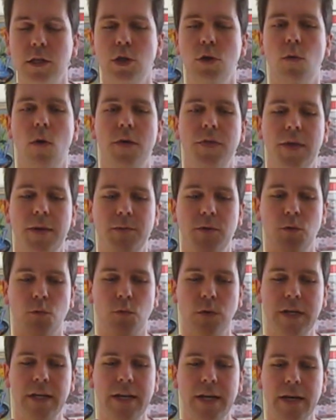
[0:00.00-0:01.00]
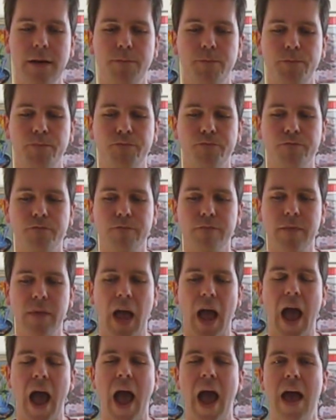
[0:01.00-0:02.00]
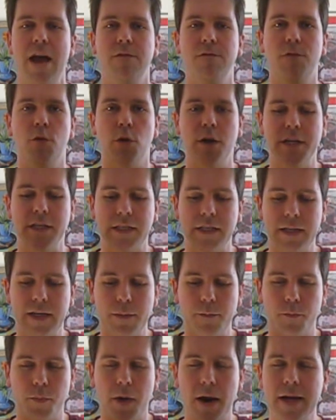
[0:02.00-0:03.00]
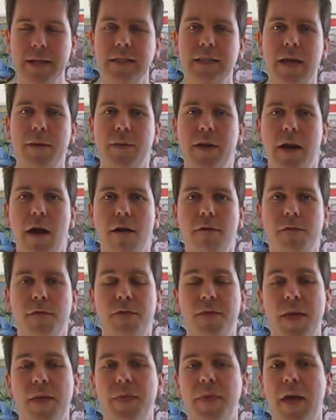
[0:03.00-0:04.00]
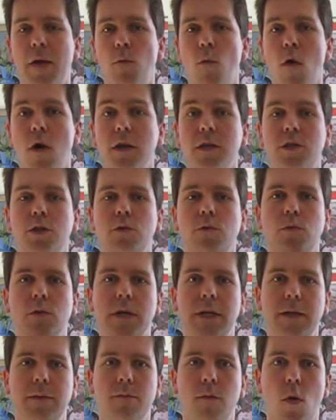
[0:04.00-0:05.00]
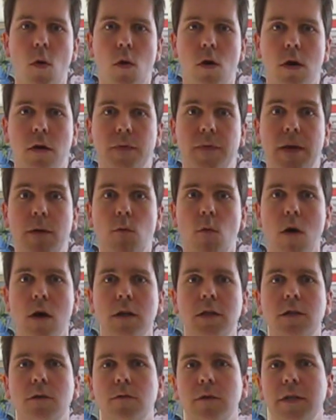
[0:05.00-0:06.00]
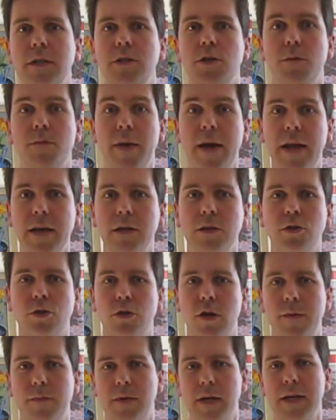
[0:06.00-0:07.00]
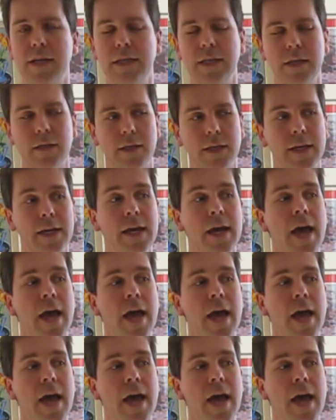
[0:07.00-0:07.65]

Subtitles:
You want them to read it and for it to impress them enough that they want to read more. They want to read your manuscript, ideally.